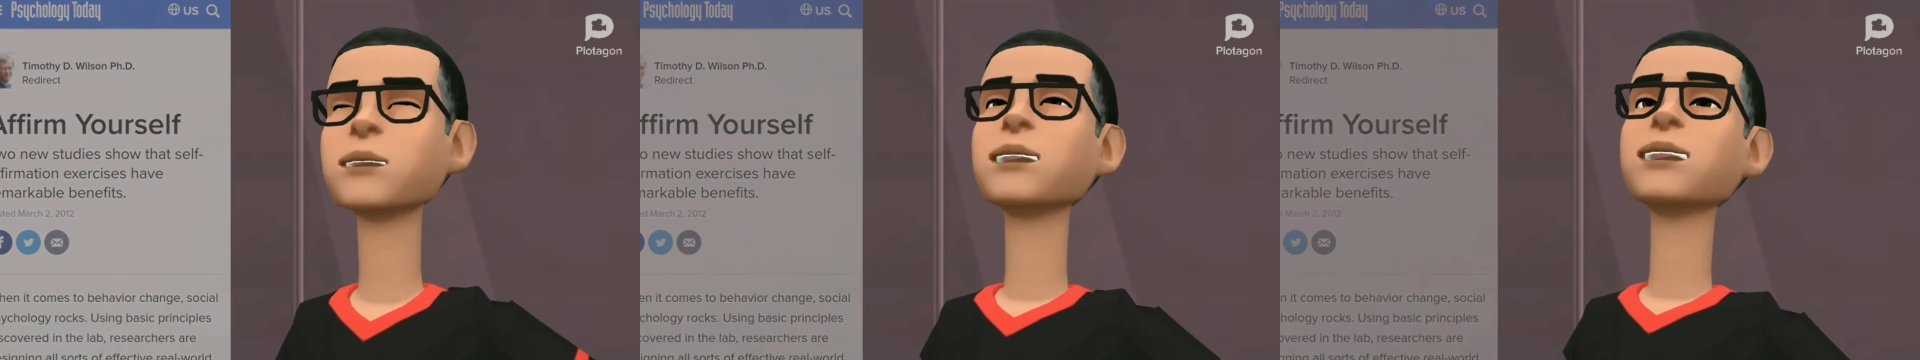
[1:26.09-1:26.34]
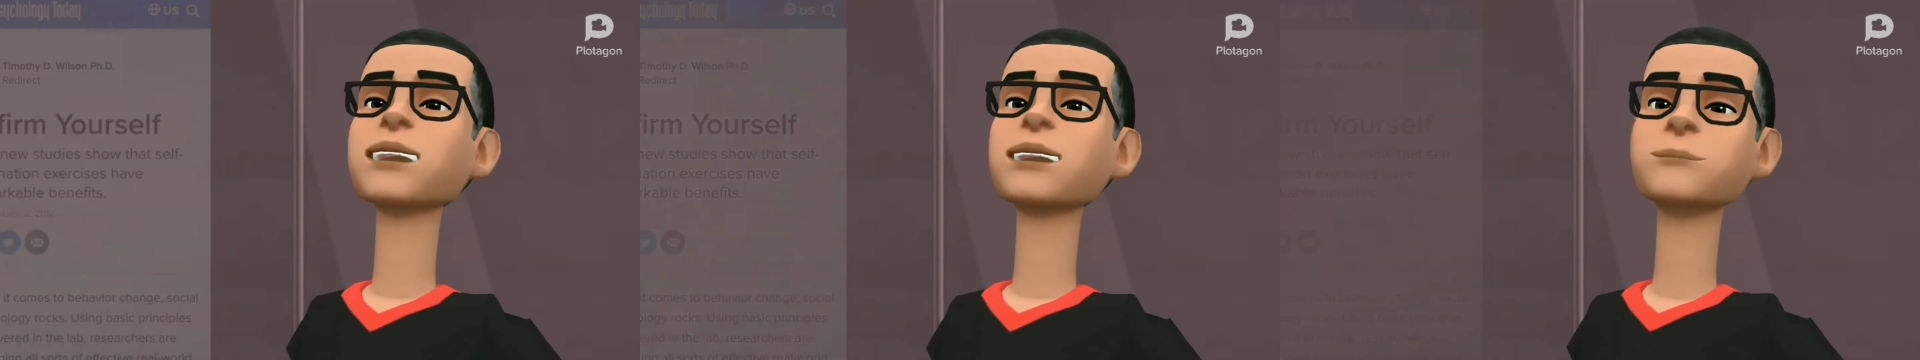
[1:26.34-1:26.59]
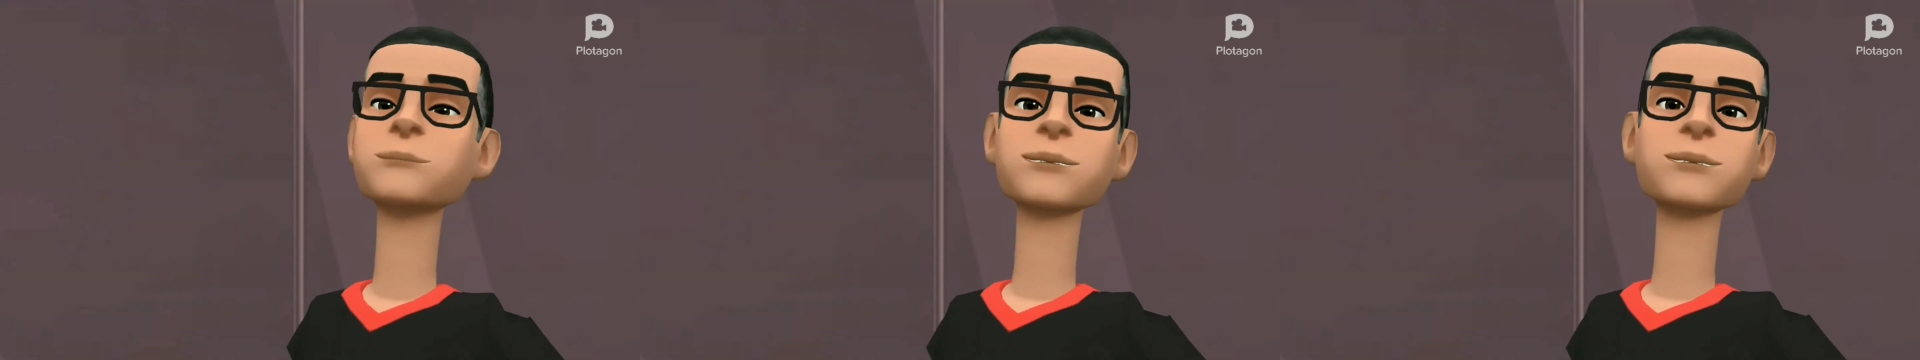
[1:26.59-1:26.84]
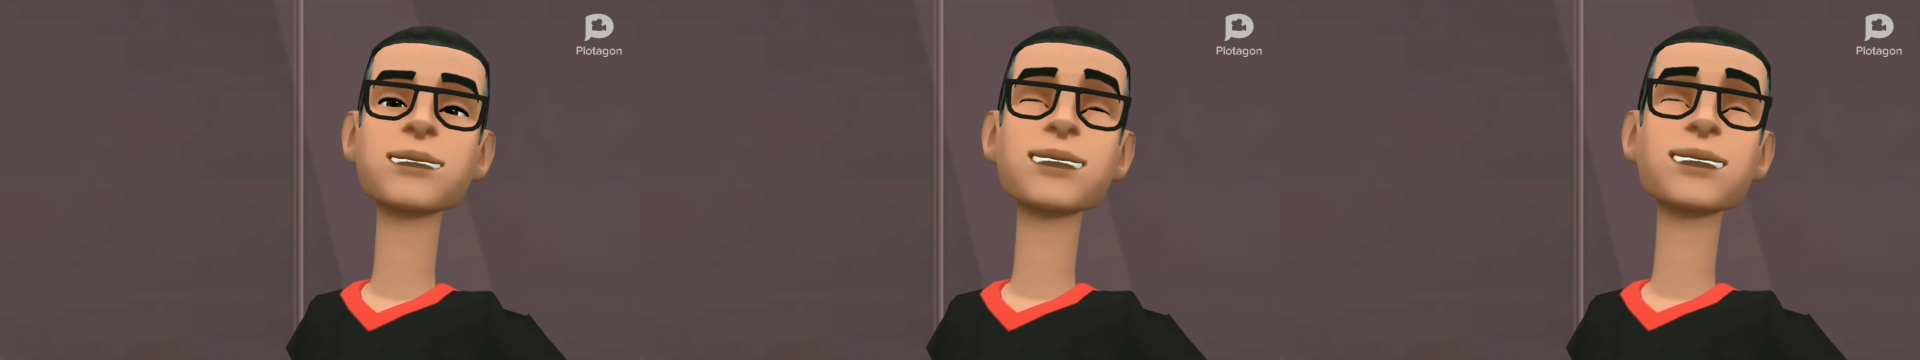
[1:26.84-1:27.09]
I am
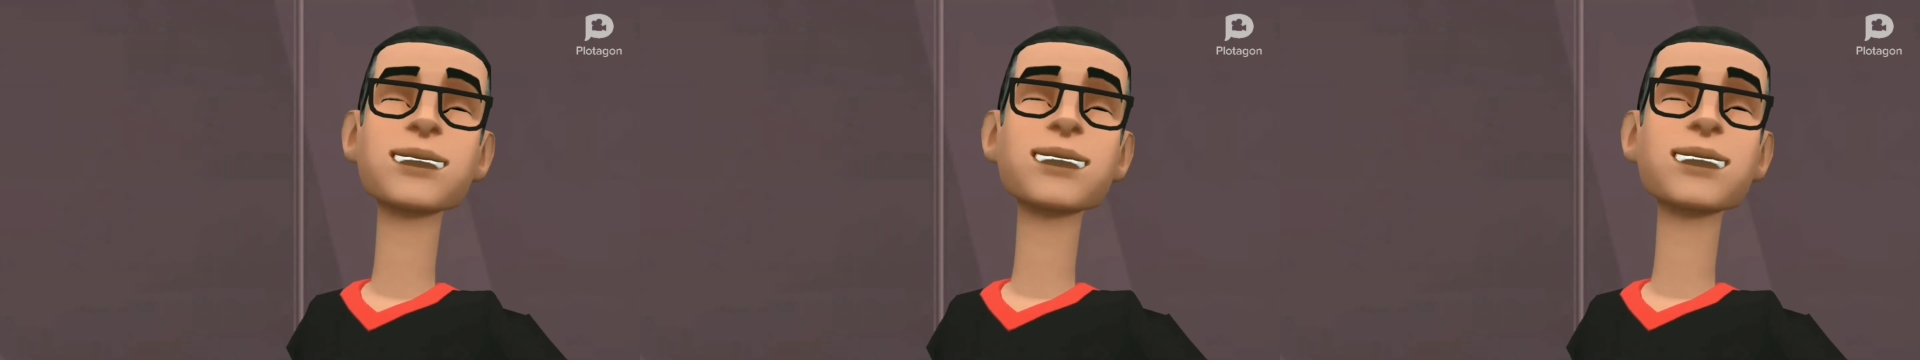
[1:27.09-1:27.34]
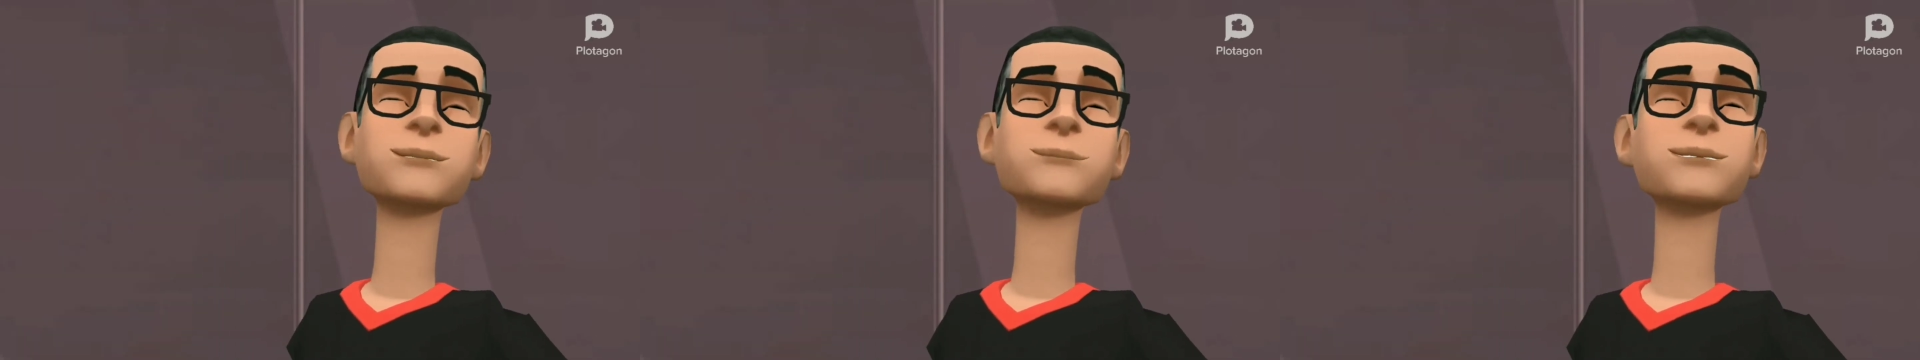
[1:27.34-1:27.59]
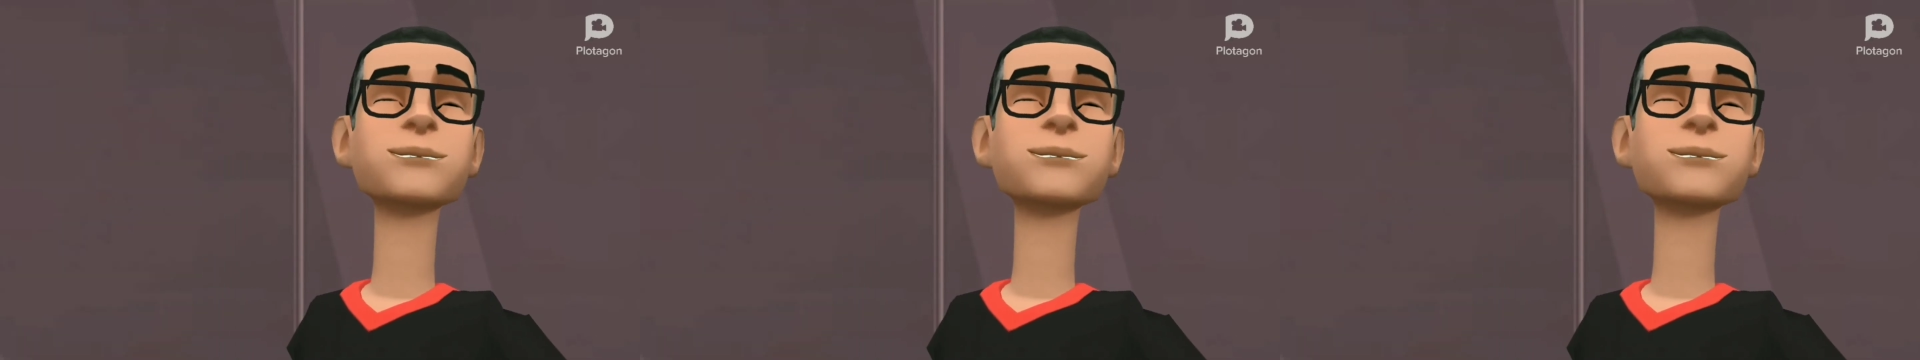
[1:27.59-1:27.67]
that I am.